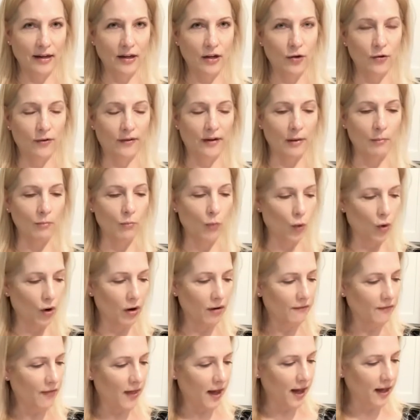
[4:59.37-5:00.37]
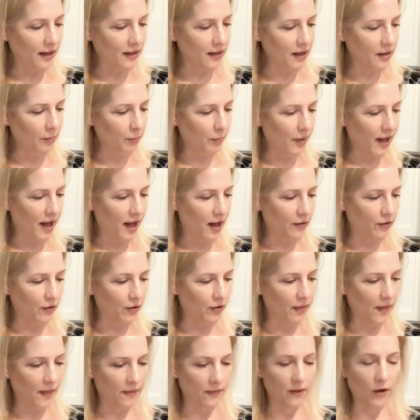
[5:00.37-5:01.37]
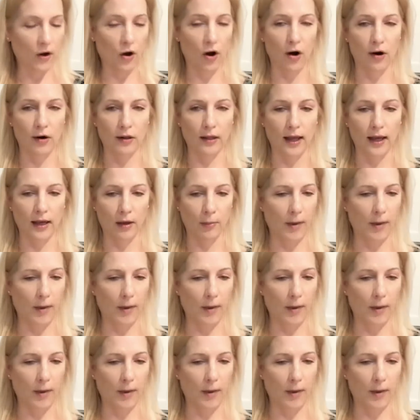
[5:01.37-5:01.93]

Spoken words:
using more of the onion powder than the garlic